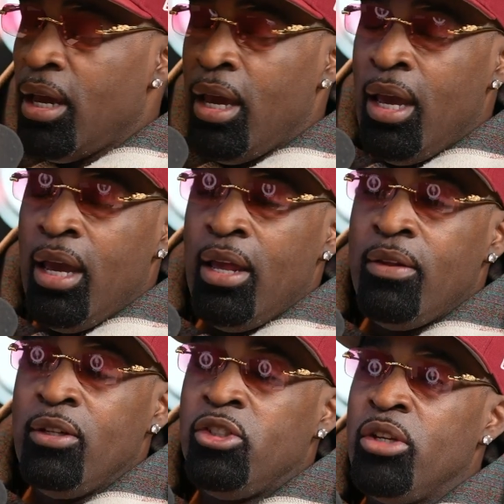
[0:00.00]
And
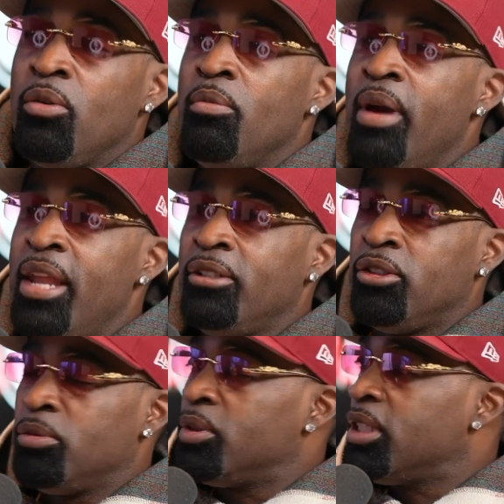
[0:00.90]
the general
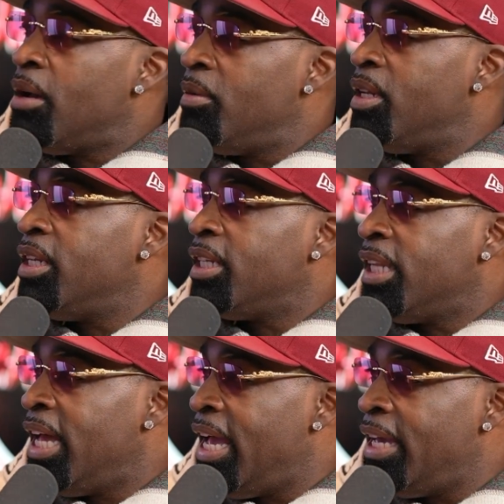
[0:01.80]
managers was coming into
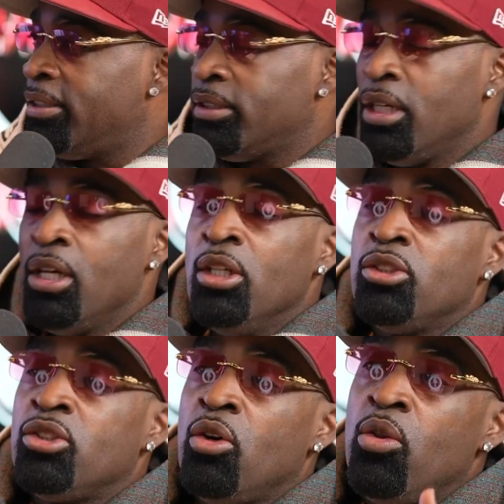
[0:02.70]
class. So